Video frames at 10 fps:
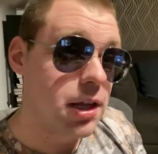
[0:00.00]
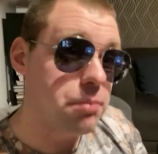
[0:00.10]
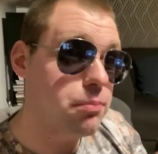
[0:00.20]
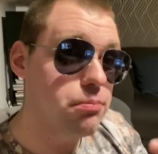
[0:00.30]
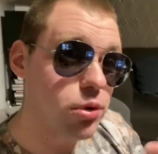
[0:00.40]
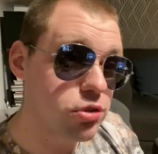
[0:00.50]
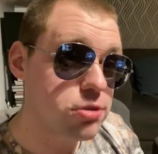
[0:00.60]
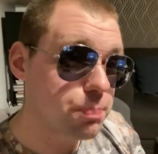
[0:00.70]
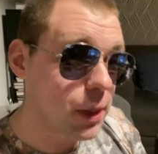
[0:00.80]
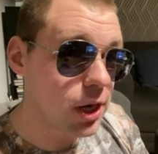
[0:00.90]
but
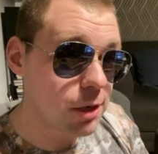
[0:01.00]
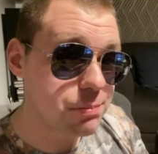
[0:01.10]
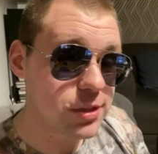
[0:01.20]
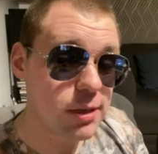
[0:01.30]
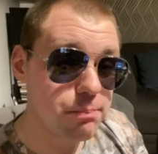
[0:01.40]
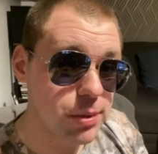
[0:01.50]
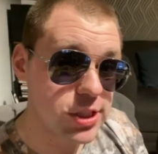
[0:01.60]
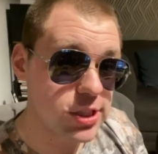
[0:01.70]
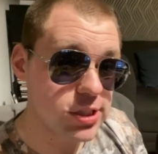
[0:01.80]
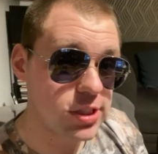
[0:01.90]
most pubs and
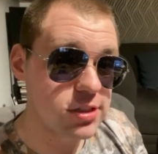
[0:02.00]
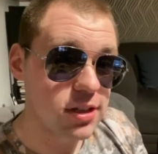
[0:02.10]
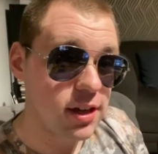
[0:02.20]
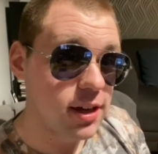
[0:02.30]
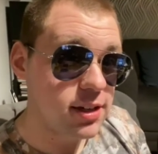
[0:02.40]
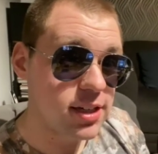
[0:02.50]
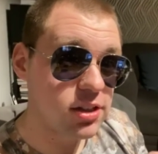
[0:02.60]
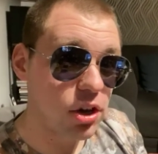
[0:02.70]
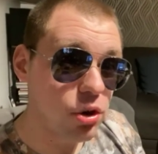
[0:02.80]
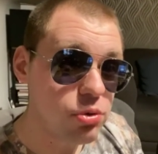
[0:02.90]
businesses can
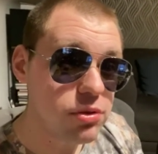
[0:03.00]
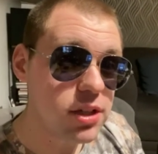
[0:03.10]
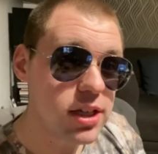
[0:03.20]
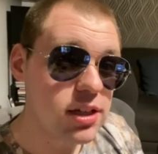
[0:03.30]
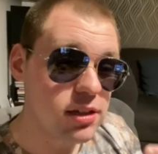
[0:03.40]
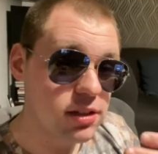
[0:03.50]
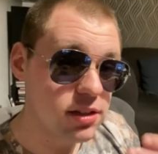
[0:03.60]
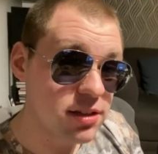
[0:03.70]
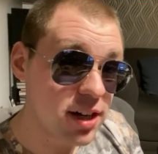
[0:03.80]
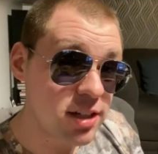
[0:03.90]
only
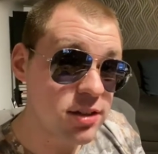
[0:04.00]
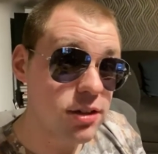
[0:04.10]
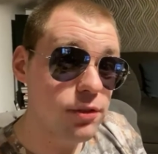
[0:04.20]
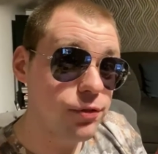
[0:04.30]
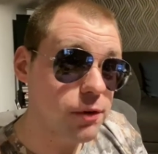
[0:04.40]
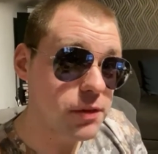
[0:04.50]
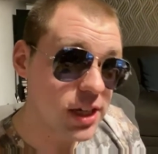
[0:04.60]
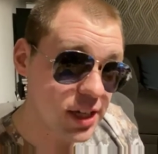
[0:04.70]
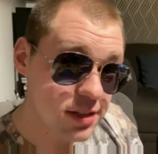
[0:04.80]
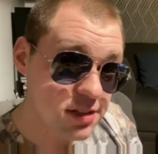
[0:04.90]
run from the
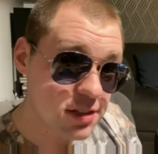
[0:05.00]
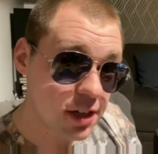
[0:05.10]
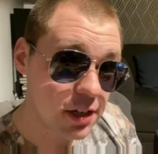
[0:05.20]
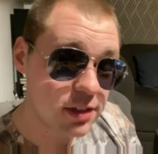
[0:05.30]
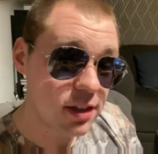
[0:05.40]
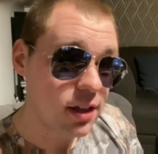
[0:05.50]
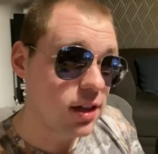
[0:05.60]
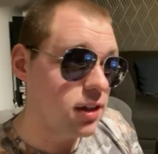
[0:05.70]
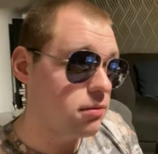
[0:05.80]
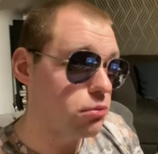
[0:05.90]
inside.
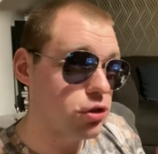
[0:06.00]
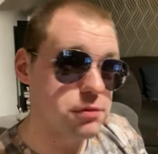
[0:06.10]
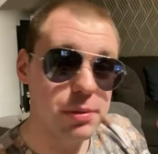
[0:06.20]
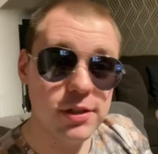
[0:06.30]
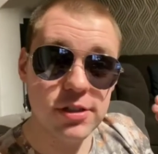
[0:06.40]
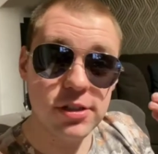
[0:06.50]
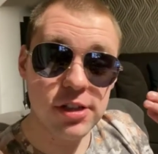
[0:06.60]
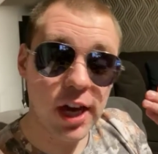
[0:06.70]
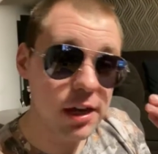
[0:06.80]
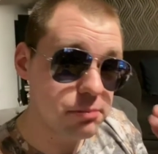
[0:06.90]
Most places
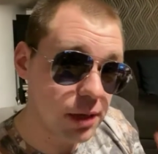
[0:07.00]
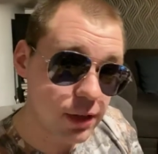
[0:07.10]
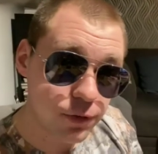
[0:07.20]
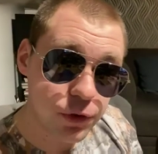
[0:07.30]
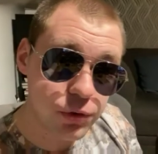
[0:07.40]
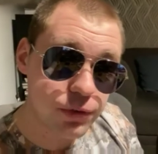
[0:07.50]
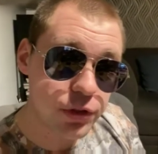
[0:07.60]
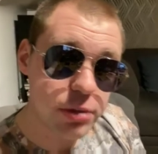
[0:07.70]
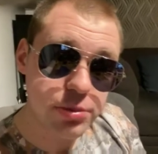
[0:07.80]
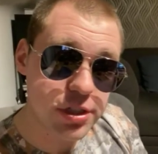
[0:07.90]
can't make food for
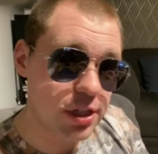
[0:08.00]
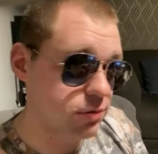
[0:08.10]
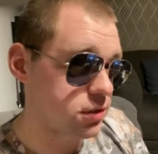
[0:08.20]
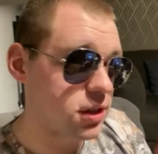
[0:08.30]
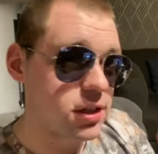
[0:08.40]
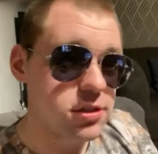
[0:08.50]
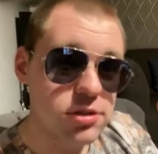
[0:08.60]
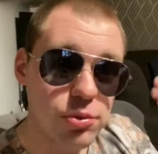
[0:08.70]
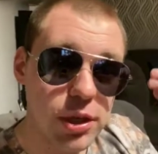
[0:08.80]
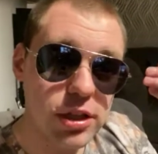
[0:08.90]
themselves. So
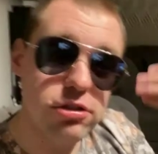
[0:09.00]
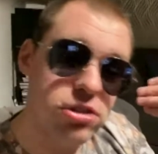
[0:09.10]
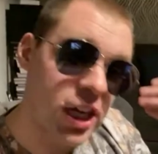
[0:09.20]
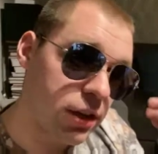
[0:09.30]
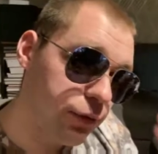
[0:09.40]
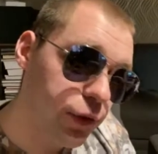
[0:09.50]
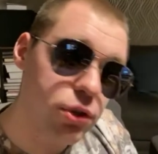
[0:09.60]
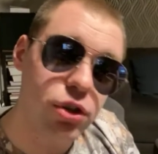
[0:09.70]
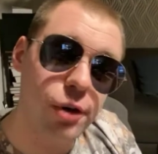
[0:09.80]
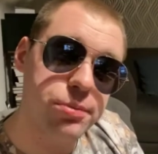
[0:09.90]
when you get the
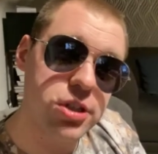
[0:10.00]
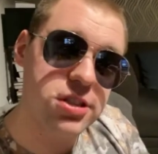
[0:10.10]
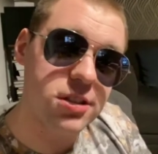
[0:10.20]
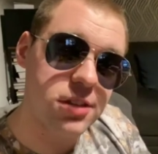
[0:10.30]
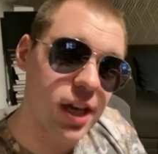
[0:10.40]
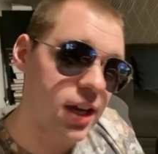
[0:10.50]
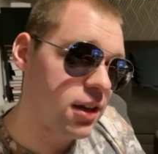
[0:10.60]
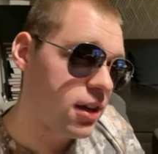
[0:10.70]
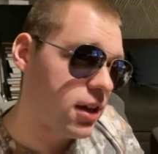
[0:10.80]
food options out there,